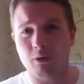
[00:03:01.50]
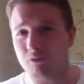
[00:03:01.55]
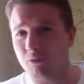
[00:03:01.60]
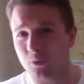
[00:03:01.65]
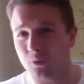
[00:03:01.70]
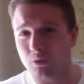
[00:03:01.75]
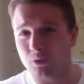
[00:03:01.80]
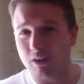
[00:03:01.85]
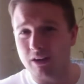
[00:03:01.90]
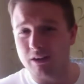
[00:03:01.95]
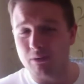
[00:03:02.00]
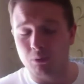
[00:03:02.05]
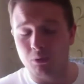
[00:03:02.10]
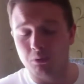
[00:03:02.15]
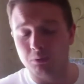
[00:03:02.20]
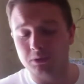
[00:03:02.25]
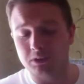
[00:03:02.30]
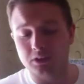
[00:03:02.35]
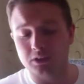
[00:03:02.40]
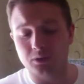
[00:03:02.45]
I thought the Great
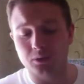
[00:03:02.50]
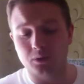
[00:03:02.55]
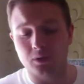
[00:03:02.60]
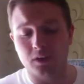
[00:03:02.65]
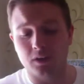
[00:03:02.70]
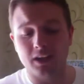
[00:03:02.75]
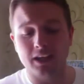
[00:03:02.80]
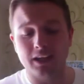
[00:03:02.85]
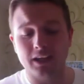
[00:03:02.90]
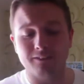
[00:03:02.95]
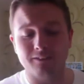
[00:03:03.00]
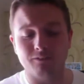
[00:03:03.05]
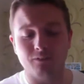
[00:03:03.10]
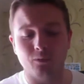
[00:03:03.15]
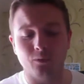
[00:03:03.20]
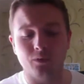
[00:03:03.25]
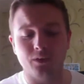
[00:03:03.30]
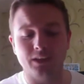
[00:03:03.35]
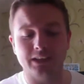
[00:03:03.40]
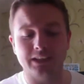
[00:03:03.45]
Wall was a good thing, I
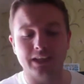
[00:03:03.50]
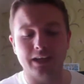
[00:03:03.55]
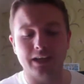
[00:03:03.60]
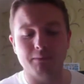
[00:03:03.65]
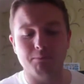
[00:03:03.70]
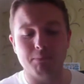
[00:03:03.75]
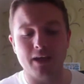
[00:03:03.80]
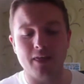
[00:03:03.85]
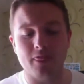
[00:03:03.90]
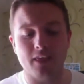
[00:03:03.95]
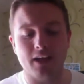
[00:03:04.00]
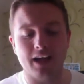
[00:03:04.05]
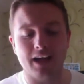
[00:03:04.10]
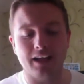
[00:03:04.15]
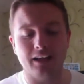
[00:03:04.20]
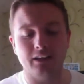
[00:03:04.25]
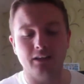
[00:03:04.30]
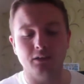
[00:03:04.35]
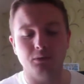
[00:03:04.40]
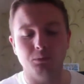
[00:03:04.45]
thought that Baitha
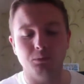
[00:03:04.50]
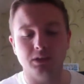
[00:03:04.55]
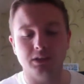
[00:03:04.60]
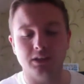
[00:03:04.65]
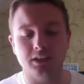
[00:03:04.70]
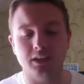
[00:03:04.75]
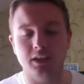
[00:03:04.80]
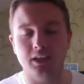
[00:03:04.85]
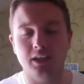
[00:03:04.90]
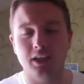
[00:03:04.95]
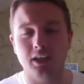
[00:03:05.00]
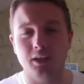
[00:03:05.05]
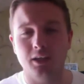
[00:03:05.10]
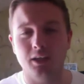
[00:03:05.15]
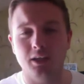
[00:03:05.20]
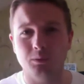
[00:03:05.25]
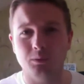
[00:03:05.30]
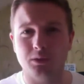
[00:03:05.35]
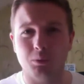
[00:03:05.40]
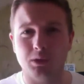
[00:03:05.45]
Alga was the
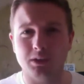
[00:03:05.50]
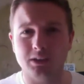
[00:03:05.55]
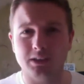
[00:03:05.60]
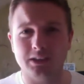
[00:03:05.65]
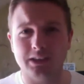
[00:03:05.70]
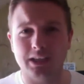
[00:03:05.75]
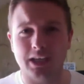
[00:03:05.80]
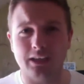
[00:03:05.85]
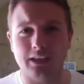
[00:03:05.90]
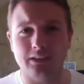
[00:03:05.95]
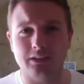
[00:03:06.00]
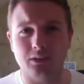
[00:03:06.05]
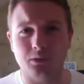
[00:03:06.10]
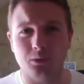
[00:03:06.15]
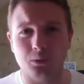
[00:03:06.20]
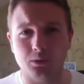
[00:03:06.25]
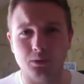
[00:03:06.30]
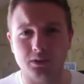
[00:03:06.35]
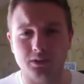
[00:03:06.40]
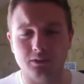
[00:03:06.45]
one to challenge the
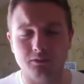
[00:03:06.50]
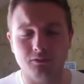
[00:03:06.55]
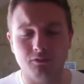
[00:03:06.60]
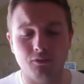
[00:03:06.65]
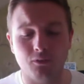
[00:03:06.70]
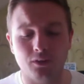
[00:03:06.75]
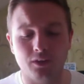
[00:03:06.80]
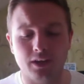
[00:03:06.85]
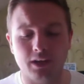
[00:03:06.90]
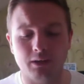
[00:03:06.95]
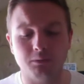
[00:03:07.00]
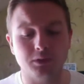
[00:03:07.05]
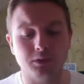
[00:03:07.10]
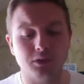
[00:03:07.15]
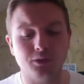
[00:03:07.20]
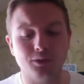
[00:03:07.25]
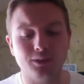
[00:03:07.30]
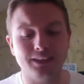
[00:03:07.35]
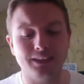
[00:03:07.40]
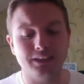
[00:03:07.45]
horse, and thought that was a
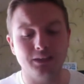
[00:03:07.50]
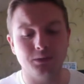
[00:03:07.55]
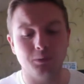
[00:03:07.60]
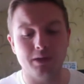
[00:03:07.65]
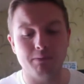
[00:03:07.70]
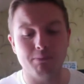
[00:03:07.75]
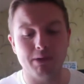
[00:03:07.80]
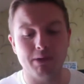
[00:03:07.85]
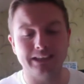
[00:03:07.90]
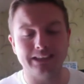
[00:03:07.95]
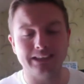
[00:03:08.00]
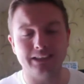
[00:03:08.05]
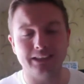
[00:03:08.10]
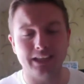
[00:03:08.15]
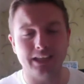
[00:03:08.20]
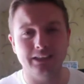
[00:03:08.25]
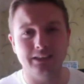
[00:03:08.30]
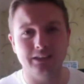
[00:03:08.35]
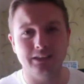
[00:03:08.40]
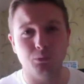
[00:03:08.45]
good each way bet at
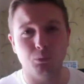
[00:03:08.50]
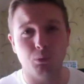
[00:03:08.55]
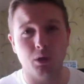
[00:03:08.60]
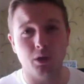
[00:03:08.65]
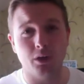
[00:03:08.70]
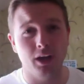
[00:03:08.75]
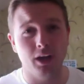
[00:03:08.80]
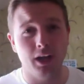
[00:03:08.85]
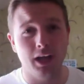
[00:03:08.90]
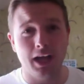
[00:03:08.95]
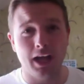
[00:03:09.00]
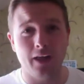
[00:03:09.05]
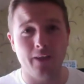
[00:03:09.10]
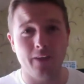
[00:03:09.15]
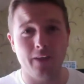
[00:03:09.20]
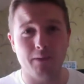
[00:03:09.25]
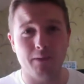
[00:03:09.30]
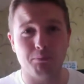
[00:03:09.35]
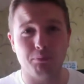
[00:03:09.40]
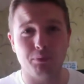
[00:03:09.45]
8-1, and
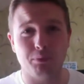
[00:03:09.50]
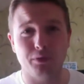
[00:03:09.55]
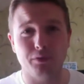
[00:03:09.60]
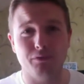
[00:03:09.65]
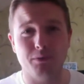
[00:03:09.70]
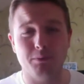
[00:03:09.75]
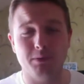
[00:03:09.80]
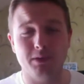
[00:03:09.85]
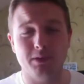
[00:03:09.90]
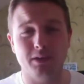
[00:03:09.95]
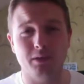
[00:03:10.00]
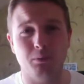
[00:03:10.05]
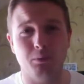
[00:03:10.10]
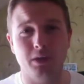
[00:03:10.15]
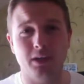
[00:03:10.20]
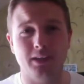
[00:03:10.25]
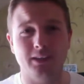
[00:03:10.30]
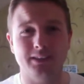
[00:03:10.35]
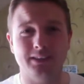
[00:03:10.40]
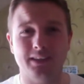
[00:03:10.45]
that proved to be the
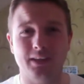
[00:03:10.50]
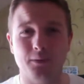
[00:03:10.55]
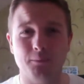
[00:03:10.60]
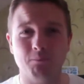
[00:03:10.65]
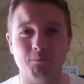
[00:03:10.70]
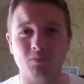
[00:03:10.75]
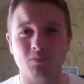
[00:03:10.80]
winner. So